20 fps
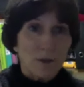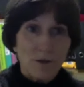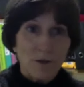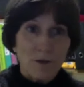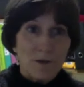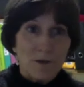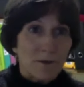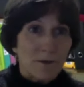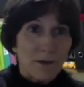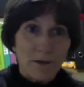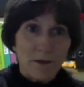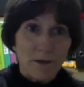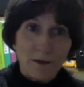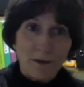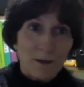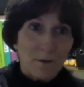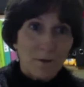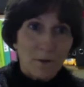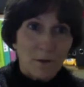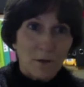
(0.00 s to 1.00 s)
who's the most
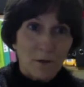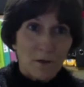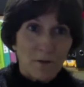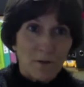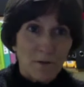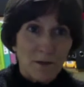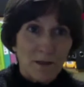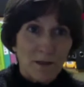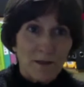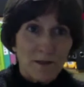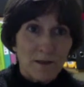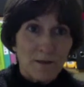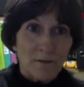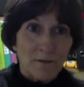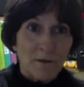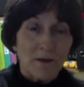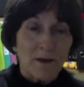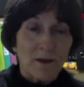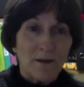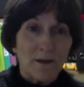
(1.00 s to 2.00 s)
important person
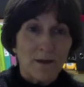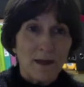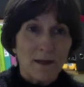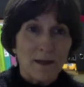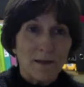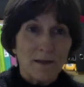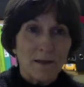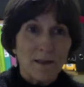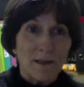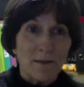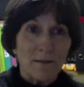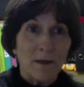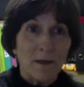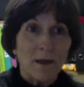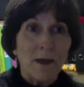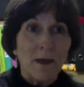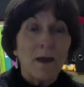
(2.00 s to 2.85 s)
within that team,